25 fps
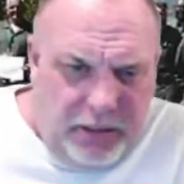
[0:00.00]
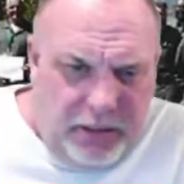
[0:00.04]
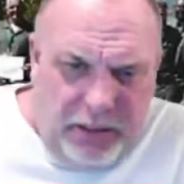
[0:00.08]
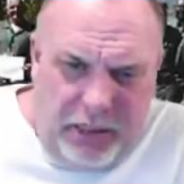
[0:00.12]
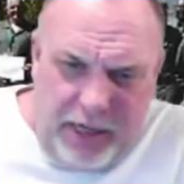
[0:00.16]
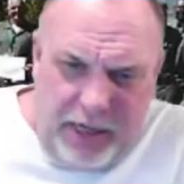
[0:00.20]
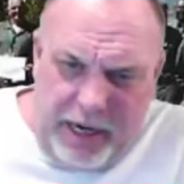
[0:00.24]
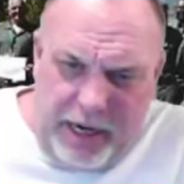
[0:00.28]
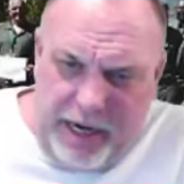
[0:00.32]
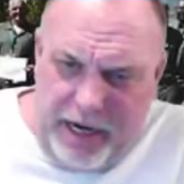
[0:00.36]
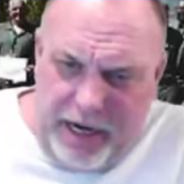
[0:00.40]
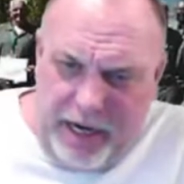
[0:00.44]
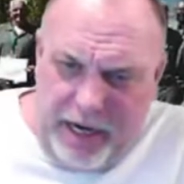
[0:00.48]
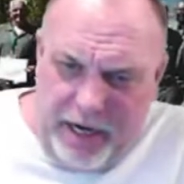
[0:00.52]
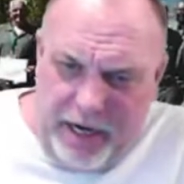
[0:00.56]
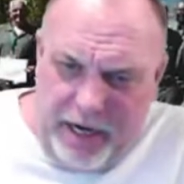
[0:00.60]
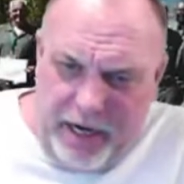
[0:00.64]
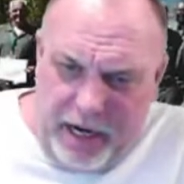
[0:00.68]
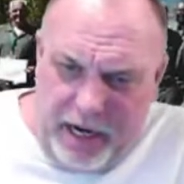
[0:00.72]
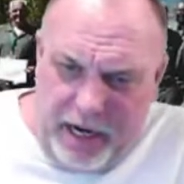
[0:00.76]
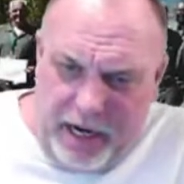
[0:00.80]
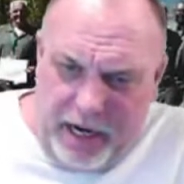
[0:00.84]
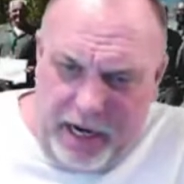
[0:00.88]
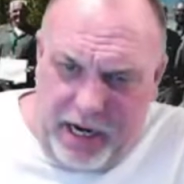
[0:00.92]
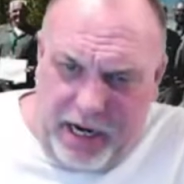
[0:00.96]
And
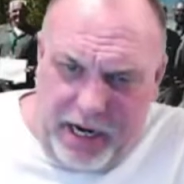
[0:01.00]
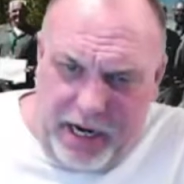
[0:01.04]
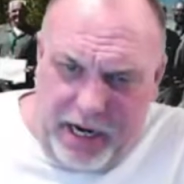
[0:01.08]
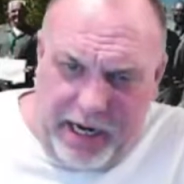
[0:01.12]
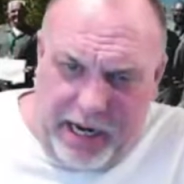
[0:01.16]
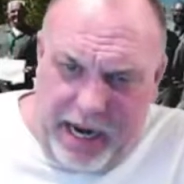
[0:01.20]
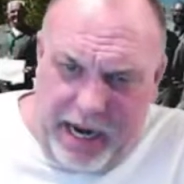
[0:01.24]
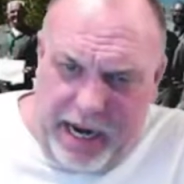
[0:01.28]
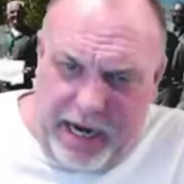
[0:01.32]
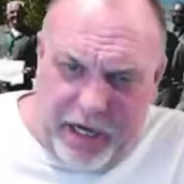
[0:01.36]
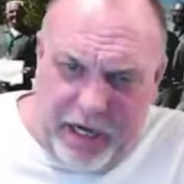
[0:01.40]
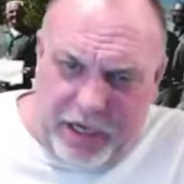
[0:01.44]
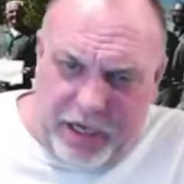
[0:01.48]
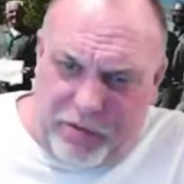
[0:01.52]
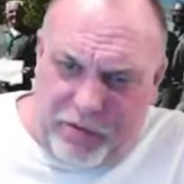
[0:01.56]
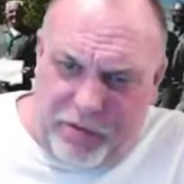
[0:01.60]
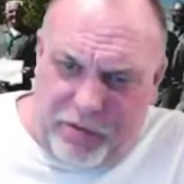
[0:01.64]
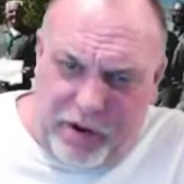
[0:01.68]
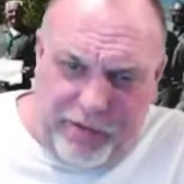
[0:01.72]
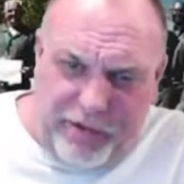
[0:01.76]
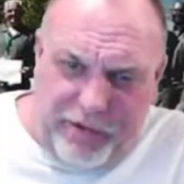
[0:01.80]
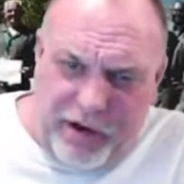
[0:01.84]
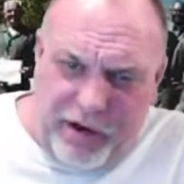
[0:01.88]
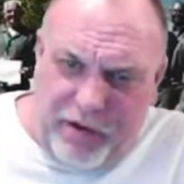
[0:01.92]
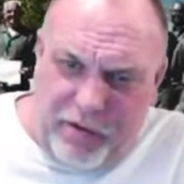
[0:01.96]
Gengish,
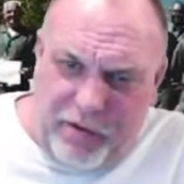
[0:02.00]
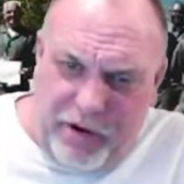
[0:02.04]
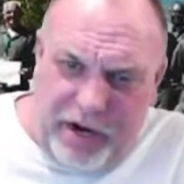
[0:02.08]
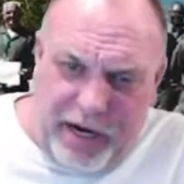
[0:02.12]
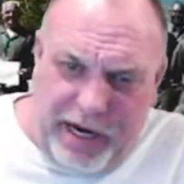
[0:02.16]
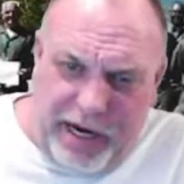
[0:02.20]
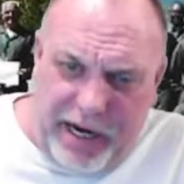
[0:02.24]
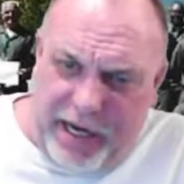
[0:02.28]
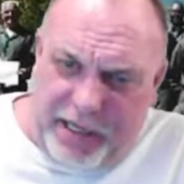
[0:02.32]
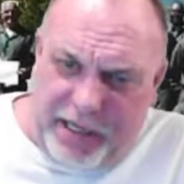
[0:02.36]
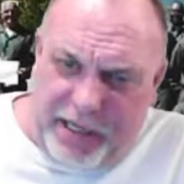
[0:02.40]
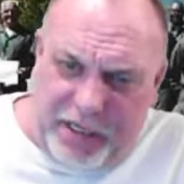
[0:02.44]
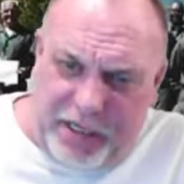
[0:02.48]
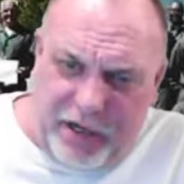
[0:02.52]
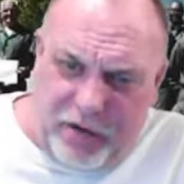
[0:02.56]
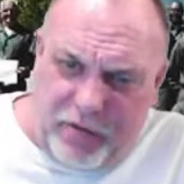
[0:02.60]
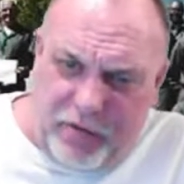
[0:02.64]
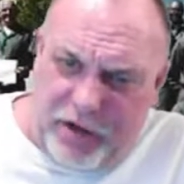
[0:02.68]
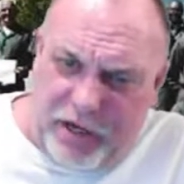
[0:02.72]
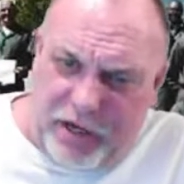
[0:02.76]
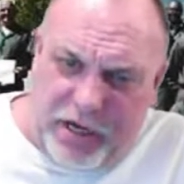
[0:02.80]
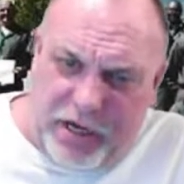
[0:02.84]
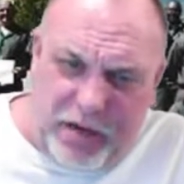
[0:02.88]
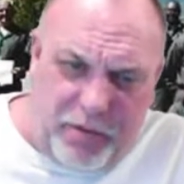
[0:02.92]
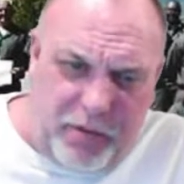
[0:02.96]
wherever you went, I guess you don't
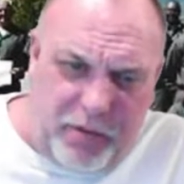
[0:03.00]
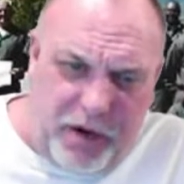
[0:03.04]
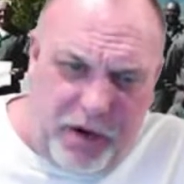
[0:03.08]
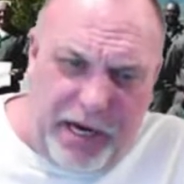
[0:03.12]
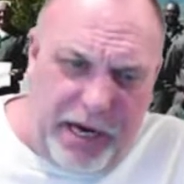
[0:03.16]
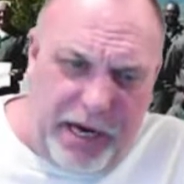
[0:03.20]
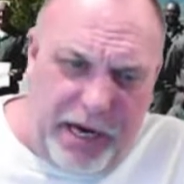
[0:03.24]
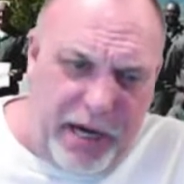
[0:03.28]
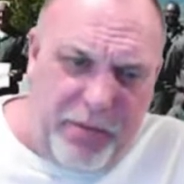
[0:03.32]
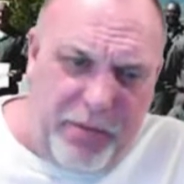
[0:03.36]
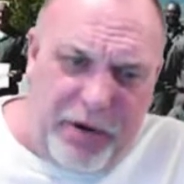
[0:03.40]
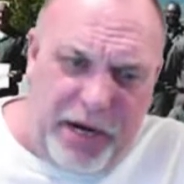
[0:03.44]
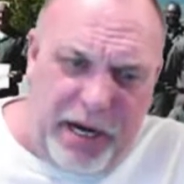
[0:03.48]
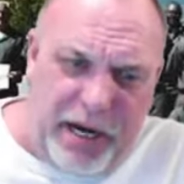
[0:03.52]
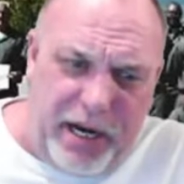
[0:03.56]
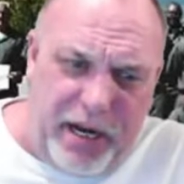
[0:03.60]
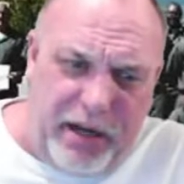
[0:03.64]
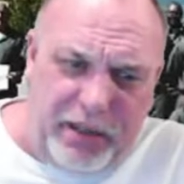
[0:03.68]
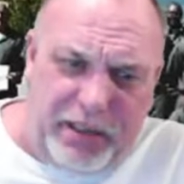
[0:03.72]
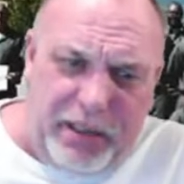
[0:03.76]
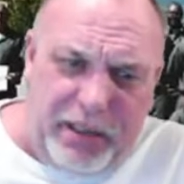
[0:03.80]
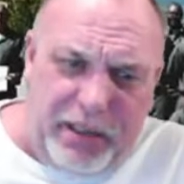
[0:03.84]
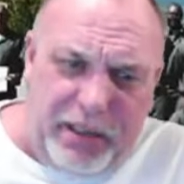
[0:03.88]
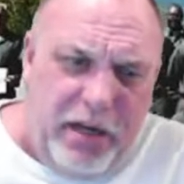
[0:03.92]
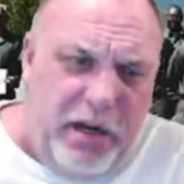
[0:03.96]
want to come on. Anybody
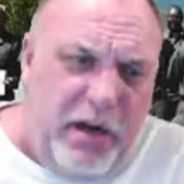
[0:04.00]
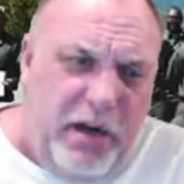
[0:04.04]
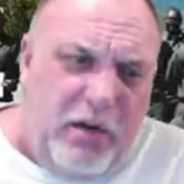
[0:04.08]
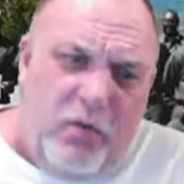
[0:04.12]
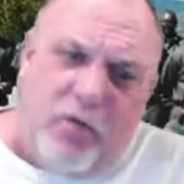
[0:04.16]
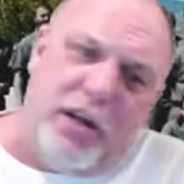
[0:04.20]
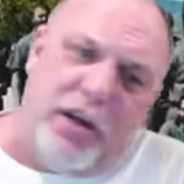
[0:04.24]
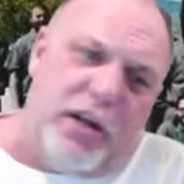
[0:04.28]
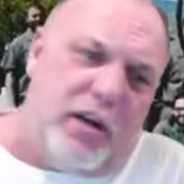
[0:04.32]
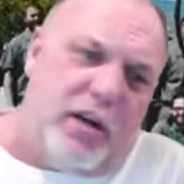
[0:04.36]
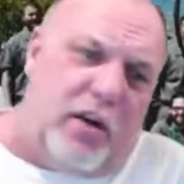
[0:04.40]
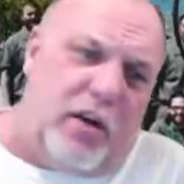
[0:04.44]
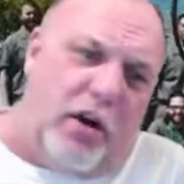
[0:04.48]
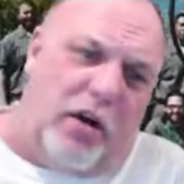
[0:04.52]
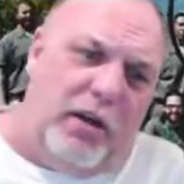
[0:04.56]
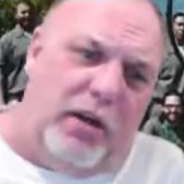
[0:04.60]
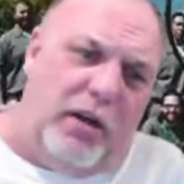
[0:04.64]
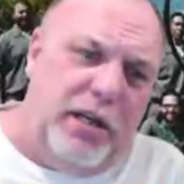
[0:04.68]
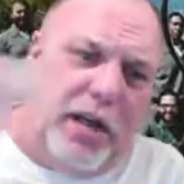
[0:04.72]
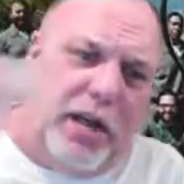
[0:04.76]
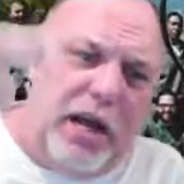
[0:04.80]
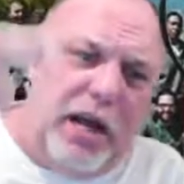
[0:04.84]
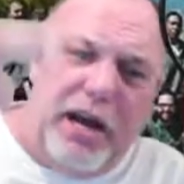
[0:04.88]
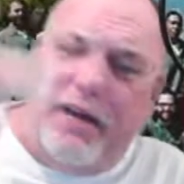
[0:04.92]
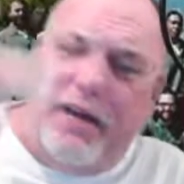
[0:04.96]
else want to call in
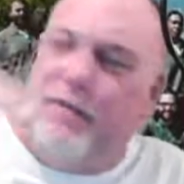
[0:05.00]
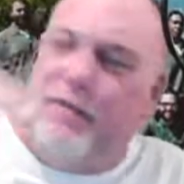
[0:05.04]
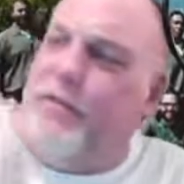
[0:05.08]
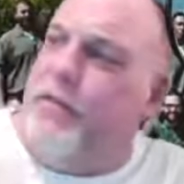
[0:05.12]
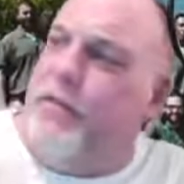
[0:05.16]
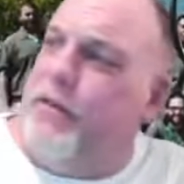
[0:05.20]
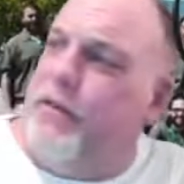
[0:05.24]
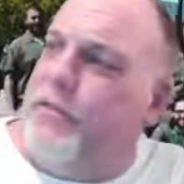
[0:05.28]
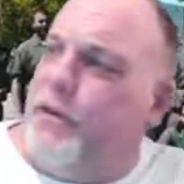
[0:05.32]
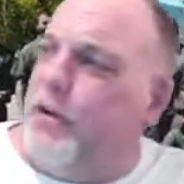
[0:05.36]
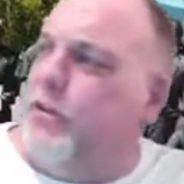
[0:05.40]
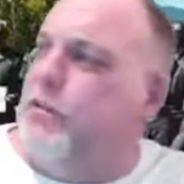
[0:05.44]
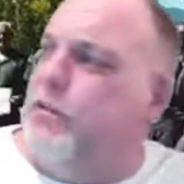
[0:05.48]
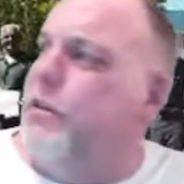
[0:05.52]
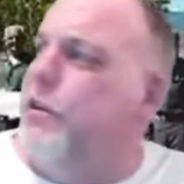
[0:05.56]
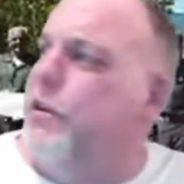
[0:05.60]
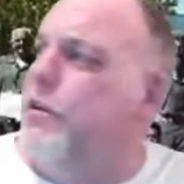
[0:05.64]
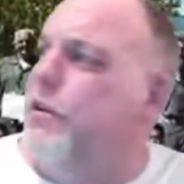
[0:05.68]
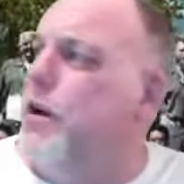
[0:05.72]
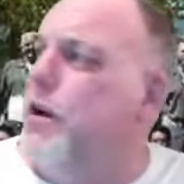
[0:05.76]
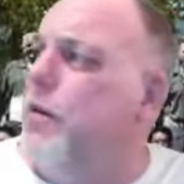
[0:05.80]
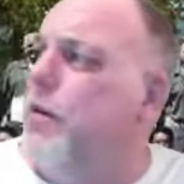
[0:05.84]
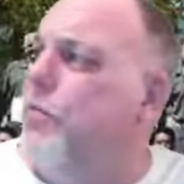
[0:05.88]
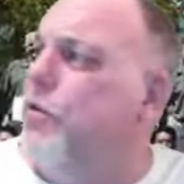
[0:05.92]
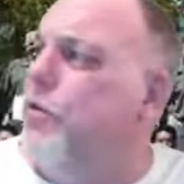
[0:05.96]
live? There's the
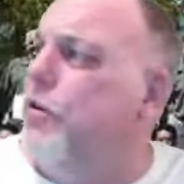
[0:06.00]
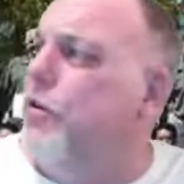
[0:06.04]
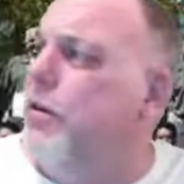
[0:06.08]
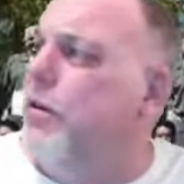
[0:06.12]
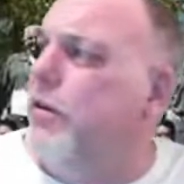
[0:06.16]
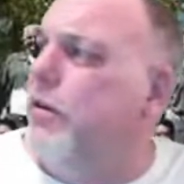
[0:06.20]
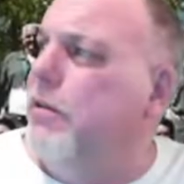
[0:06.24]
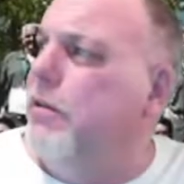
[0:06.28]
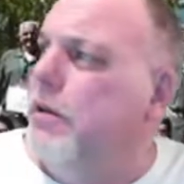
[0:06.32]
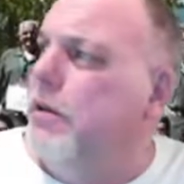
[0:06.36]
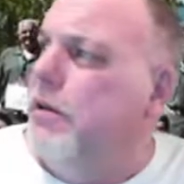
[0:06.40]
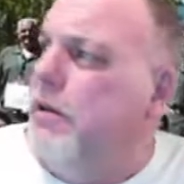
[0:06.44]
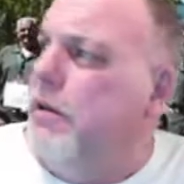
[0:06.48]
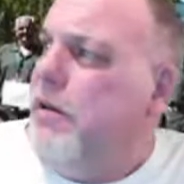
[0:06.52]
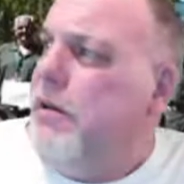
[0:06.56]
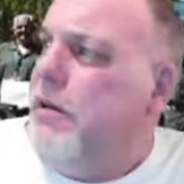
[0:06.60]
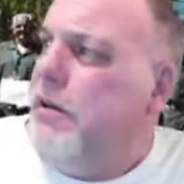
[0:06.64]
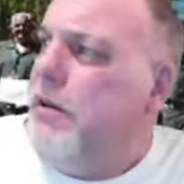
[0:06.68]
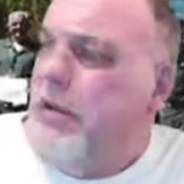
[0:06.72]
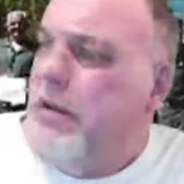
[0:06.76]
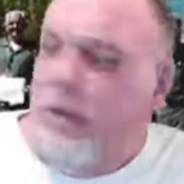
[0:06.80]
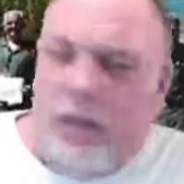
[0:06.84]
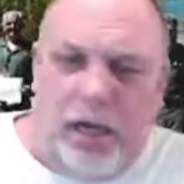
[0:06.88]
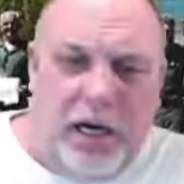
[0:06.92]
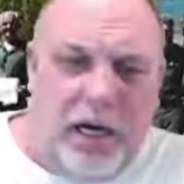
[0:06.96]
number.
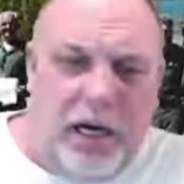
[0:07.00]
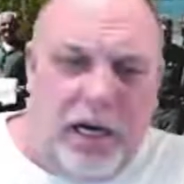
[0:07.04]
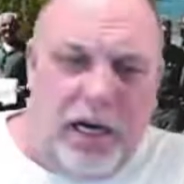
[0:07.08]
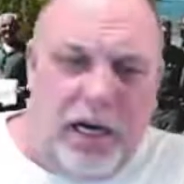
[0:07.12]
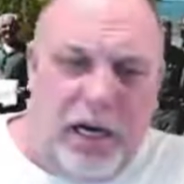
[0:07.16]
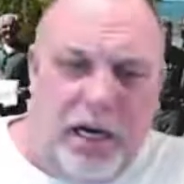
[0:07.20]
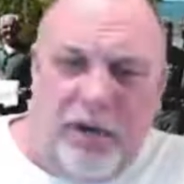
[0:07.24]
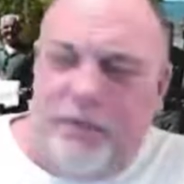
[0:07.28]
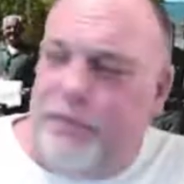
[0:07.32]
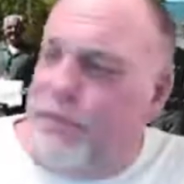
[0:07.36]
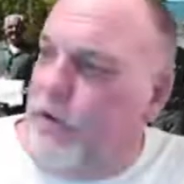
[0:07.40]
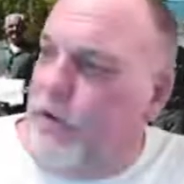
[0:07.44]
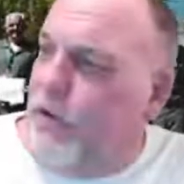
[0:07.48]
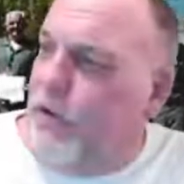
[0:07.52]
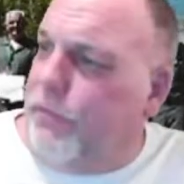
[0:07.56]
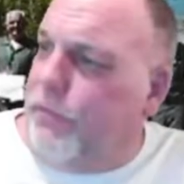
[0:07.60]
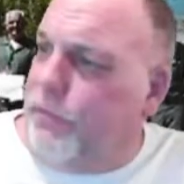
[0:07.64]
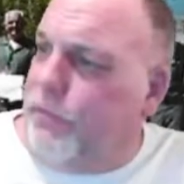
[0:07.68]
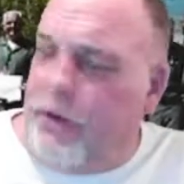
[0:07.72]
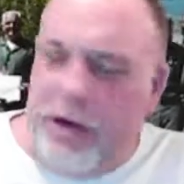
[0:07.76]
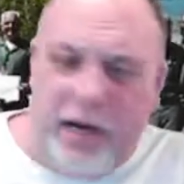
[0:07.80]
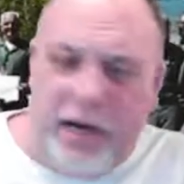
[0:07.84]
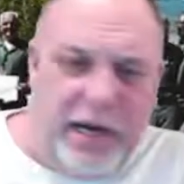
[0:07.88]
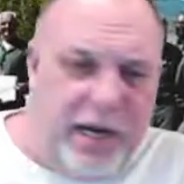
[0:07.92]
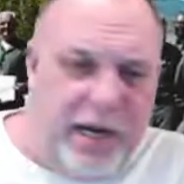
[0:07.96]
Feel
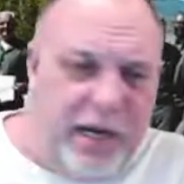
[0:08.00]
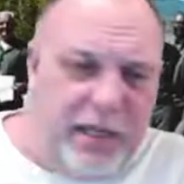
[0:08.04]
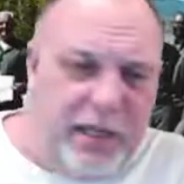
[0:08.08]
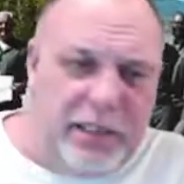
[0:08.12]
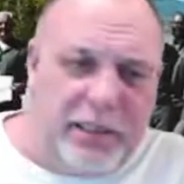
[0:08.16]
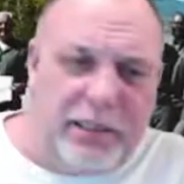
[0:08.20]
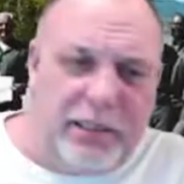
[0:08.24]
free.